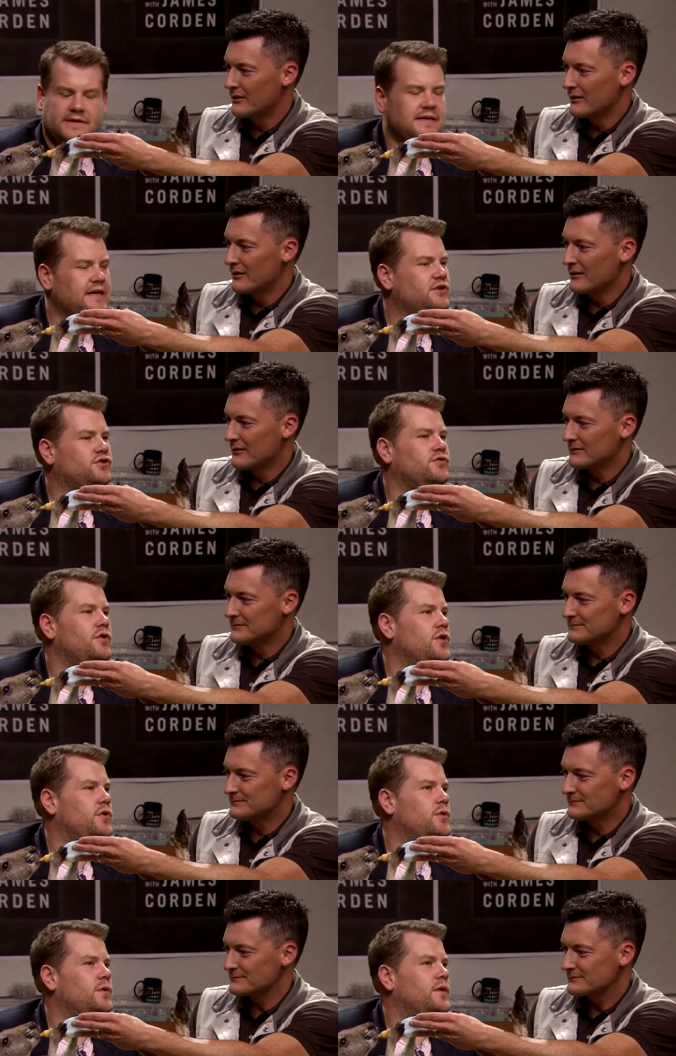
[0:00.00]
Speaker 1: it
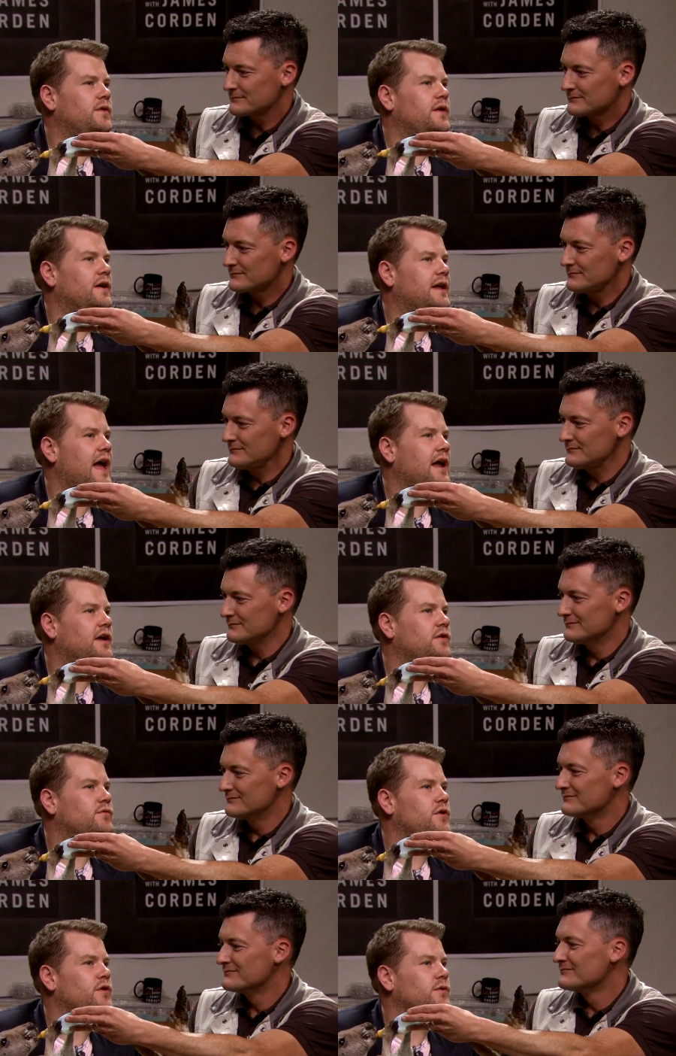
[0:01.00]
true that
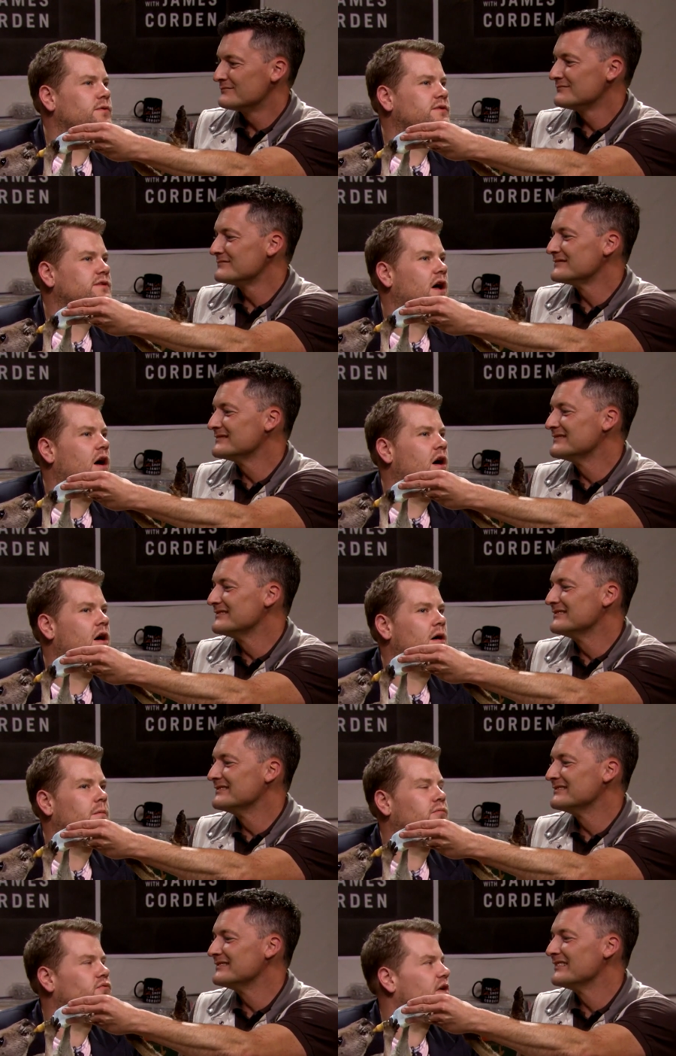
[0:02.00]
kangaroos are
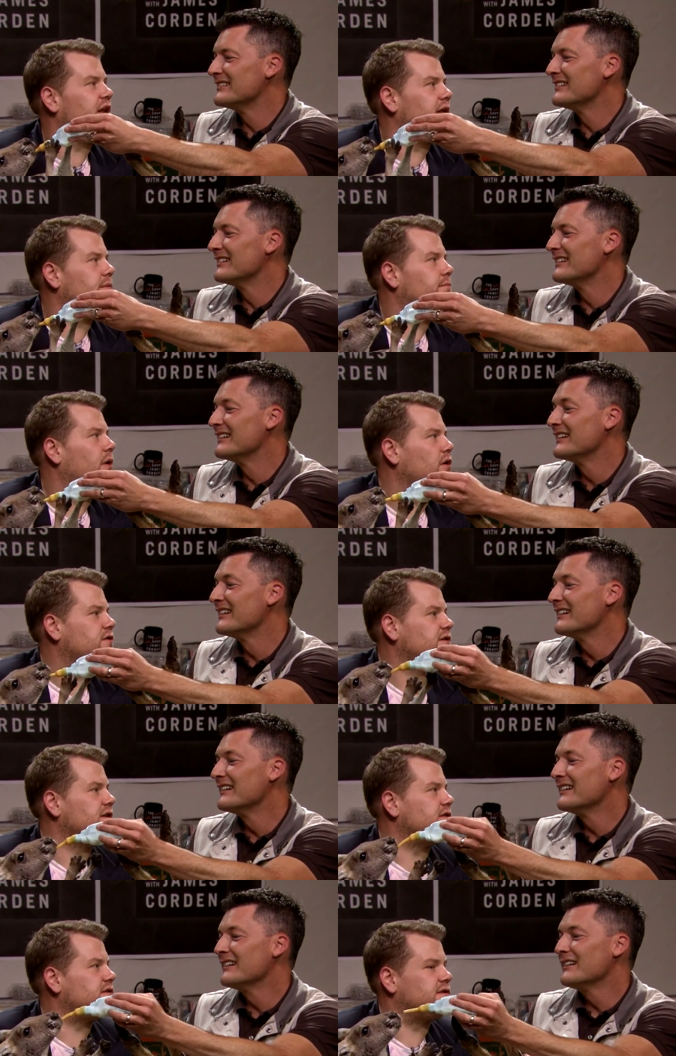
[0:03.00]
brilliant
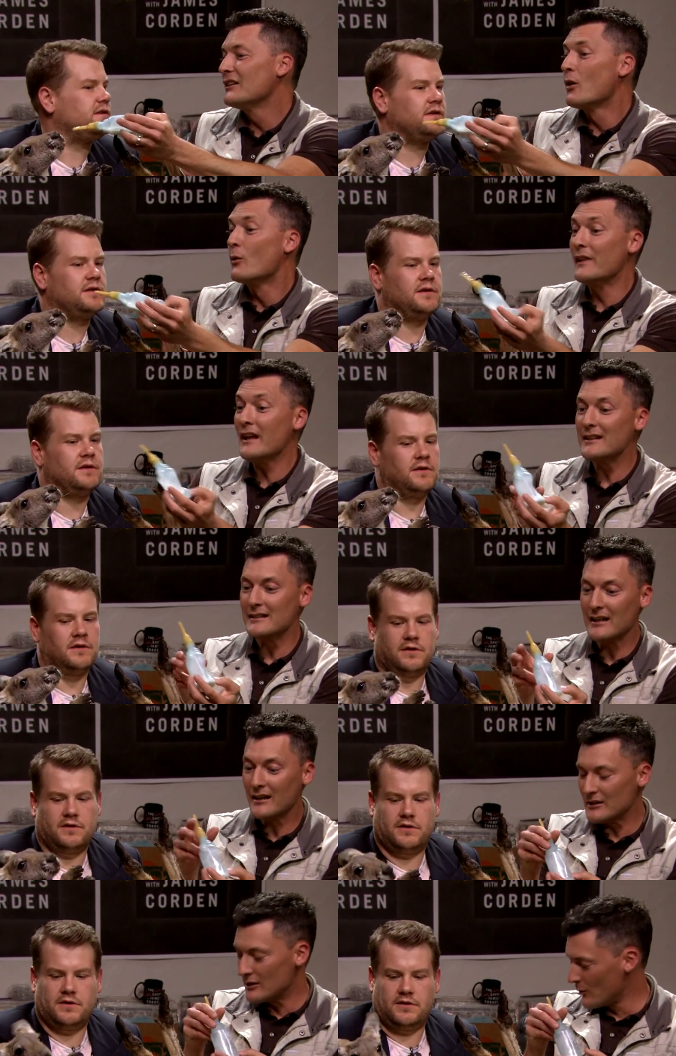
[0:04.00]
boxers?
Speaker 2: That,
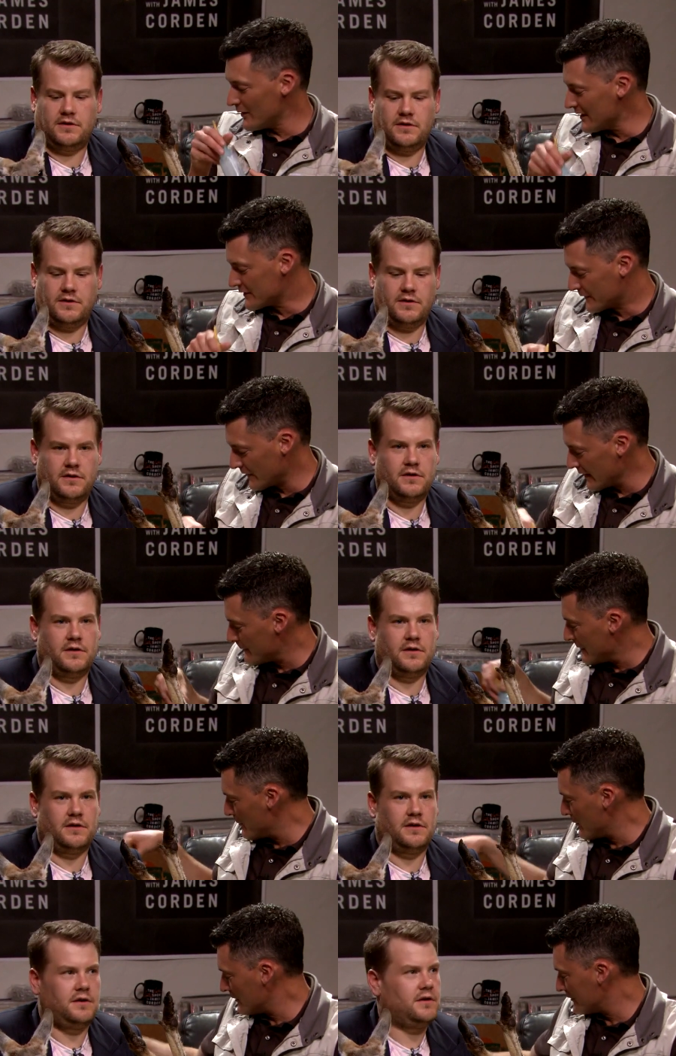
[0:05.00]
yeah, you know what, it's funny.
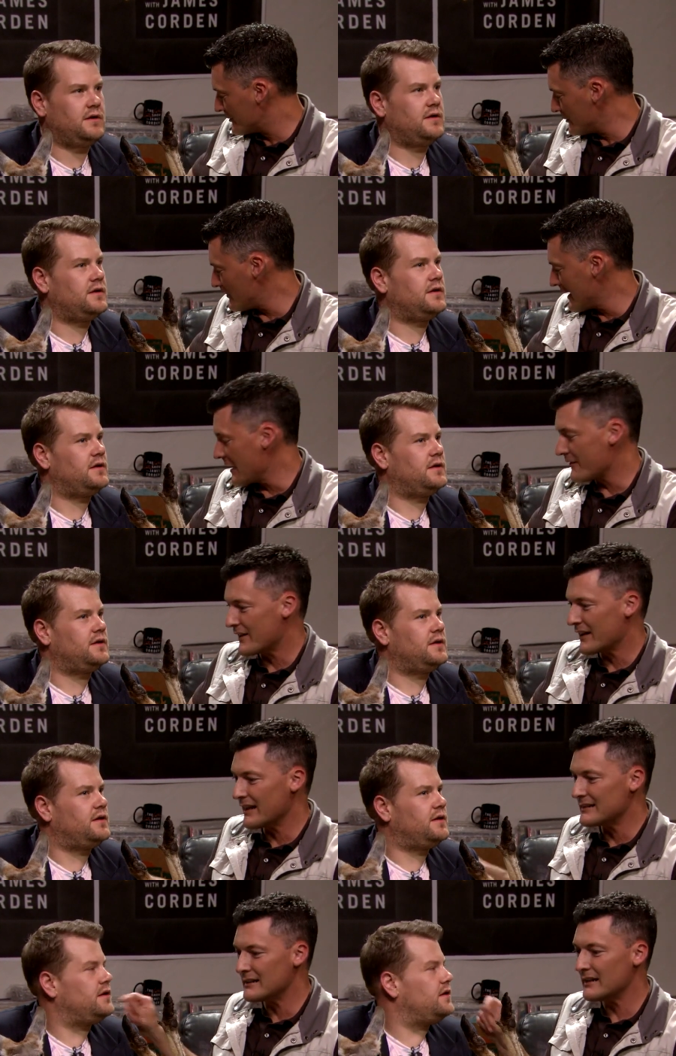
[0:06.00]
People do have that
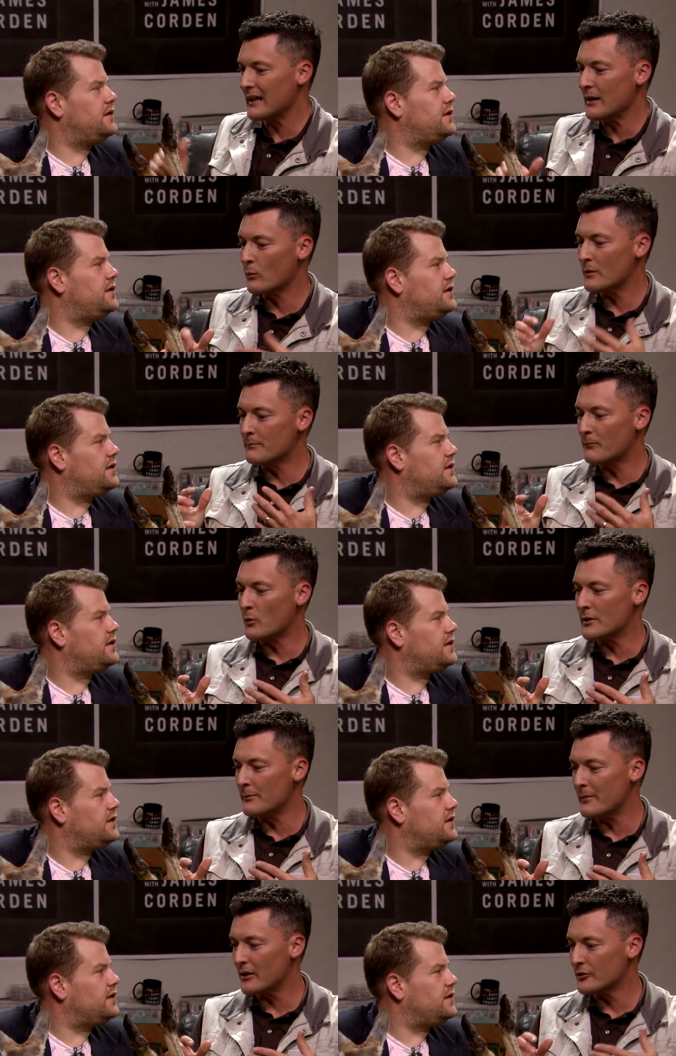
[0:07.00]
idea, and when, when the
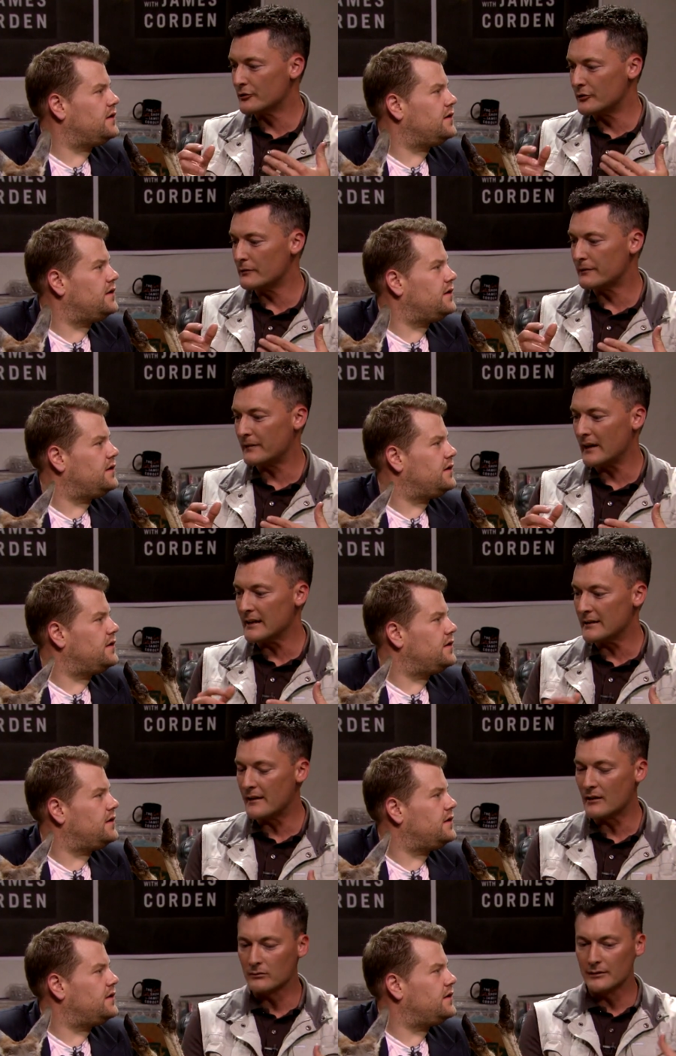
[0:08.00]
males do fight,
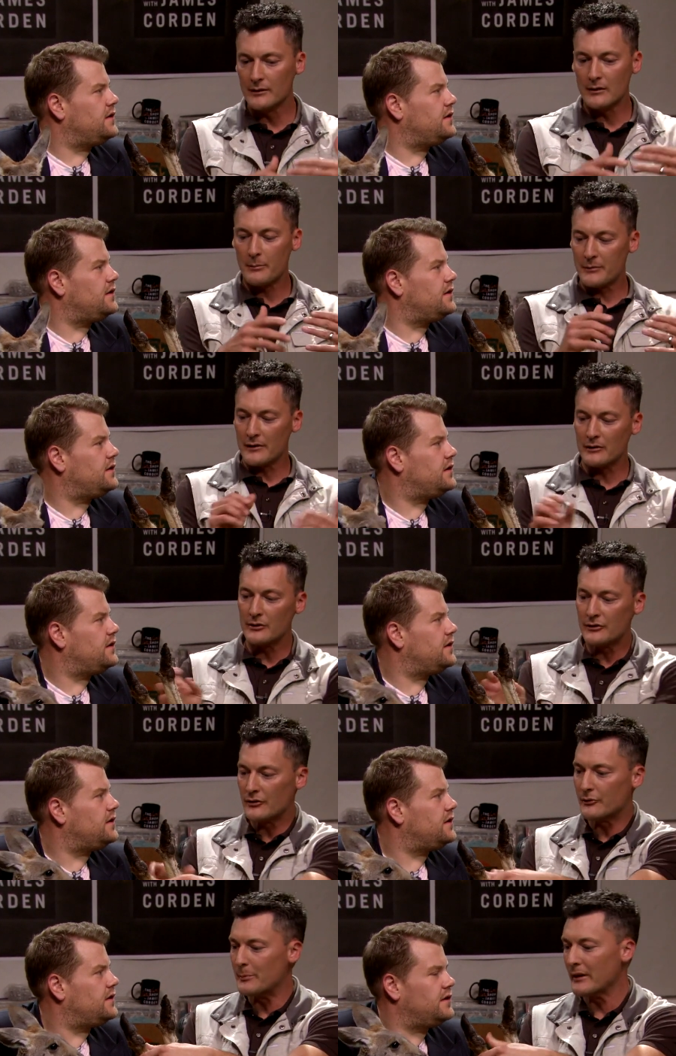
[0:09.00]
they'll rear up, they'll use
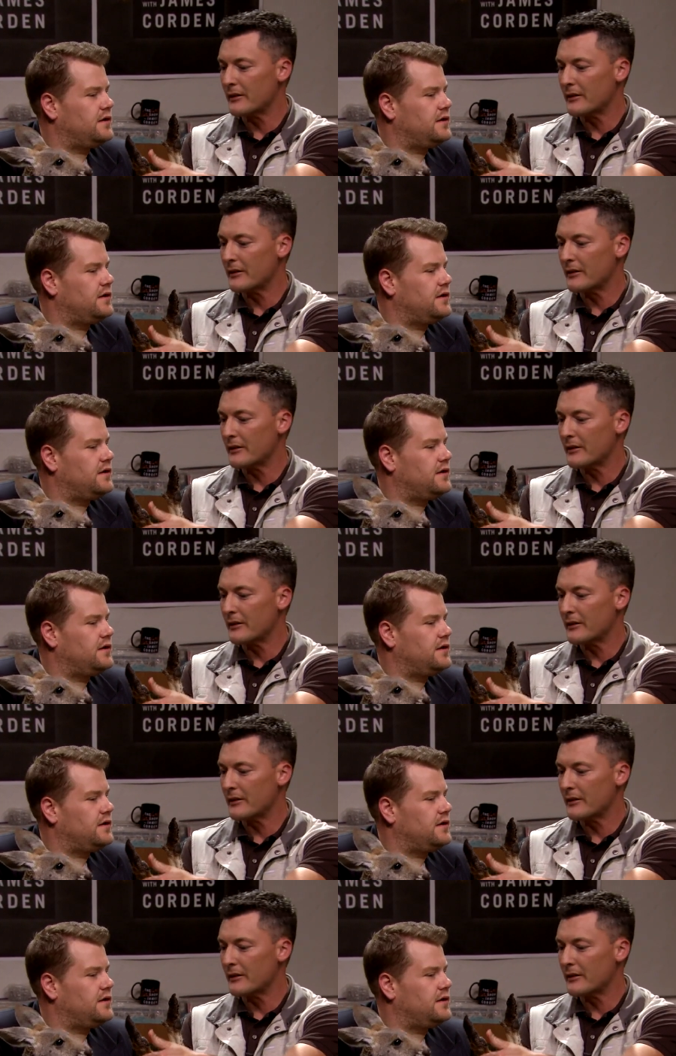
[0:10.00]
this big,